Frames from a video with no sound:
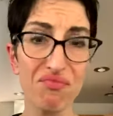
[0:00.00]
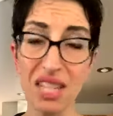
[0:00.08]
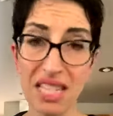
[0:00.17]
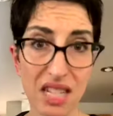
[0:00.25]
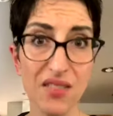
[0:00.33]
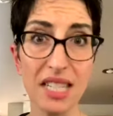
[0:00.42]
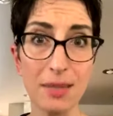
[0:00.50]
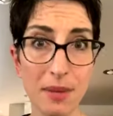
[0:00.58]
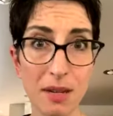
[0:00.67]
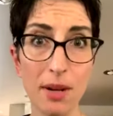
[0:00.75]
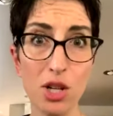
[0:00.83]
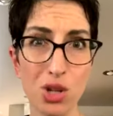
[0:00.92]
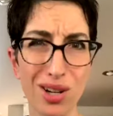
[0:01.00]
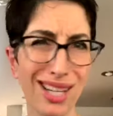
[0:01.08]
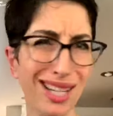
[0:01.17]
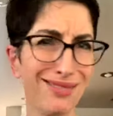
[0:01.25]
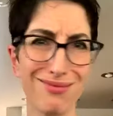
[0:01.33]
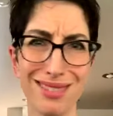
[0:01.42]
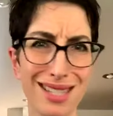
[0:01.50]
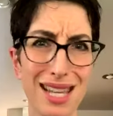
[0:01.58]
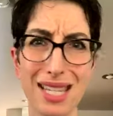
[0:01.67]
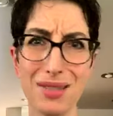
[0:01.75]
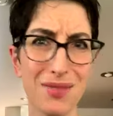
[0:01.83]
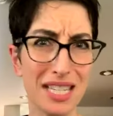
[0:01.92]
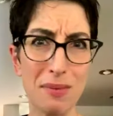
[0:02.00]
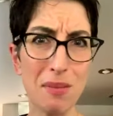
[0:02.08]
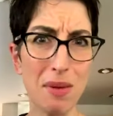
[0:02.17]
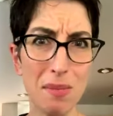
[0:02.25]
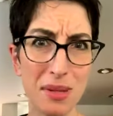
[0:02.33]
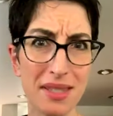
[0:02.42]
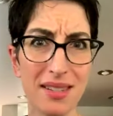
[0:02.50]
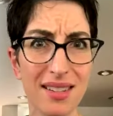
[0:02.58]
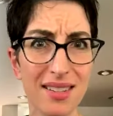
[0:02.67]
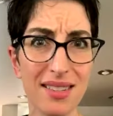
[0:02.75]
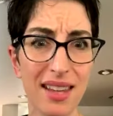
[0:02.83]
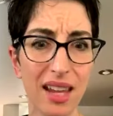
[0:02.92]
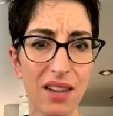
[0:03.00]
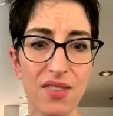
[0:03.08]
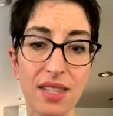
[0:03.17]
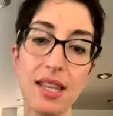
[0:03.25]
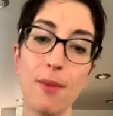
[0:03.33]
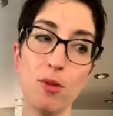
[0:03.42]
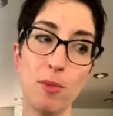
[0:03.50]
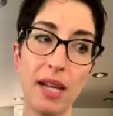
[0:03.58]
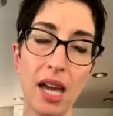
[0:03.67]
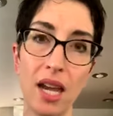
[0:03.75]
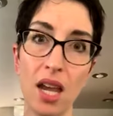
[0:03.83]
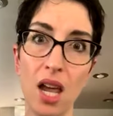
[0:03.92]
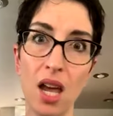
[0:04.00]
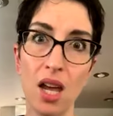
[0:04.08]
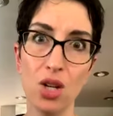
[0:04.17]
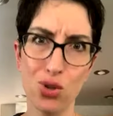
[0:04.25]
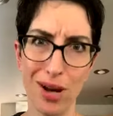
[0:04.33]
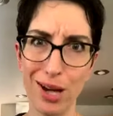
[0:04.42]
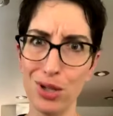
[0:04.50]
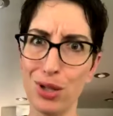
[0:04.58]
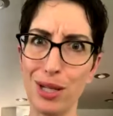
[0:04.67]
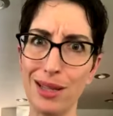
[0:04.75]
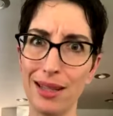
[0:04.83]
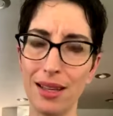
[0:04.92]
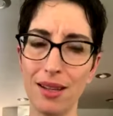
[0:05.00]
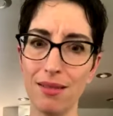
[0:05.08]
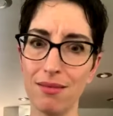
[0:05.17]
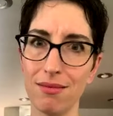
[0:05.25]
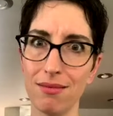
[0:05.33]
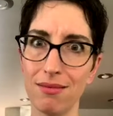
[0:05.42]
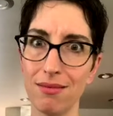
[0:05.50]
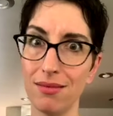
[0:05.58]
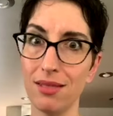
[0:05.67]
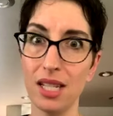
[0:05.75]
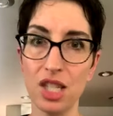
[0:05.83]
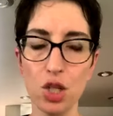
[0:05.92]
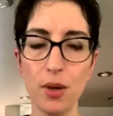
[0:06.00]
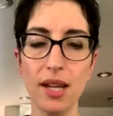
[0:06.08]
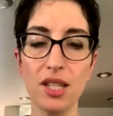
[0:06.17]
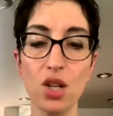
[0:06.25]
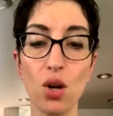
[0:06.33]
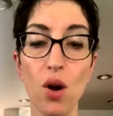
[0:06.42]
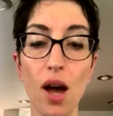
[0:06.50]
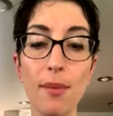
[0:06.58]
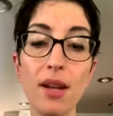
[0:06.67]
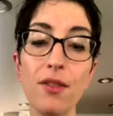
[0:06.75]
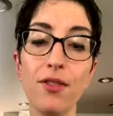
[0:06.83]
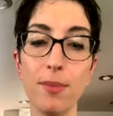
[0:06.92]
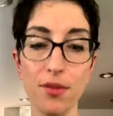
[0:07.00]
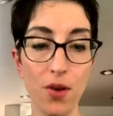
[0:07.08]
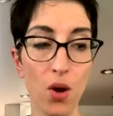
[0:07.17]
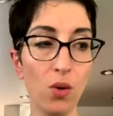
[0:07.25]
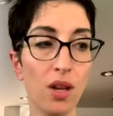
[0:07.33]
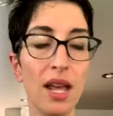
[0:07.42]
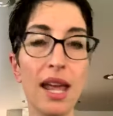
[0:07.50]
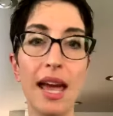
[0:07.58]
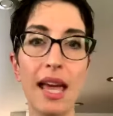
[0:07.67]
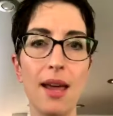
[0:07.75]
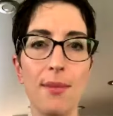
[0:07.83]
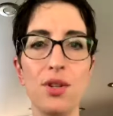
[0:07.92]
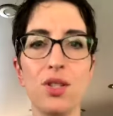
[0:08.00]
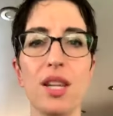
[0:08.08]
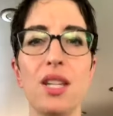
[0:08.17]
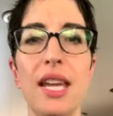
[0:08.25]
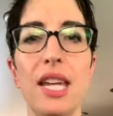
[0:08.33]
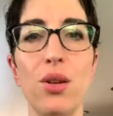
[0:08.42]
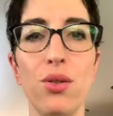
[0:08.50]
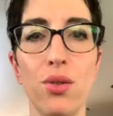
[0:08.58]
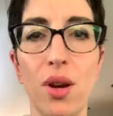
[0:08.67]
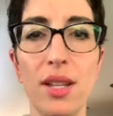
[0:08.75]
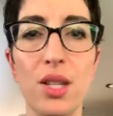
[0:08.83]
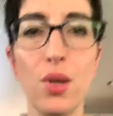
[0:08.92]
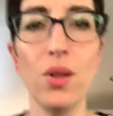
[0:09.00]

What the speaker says: It's an investment in my journey. It's an investment in my business. Like, if this helps me get traction, then let's do it. So I'm going to flip the phone, and I'm just going to take you through it so you